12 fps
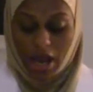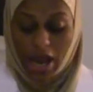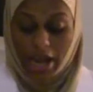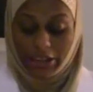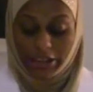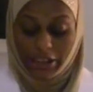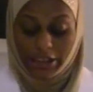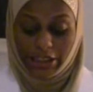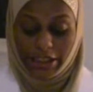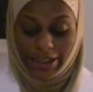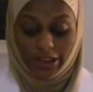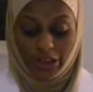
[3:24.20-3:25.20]

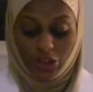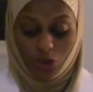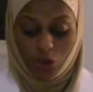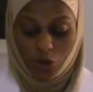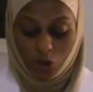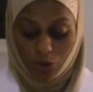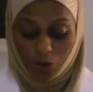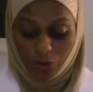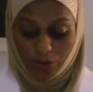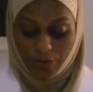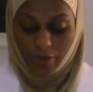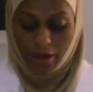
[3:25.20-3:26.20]
Angiotensin II
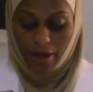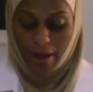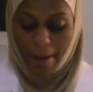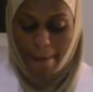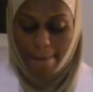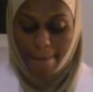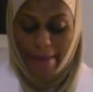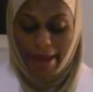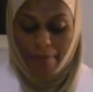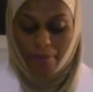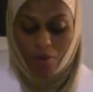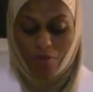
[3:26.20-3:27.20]
may
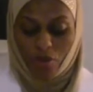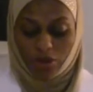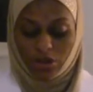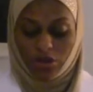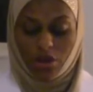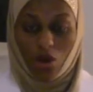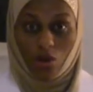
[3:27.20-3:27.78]
promote the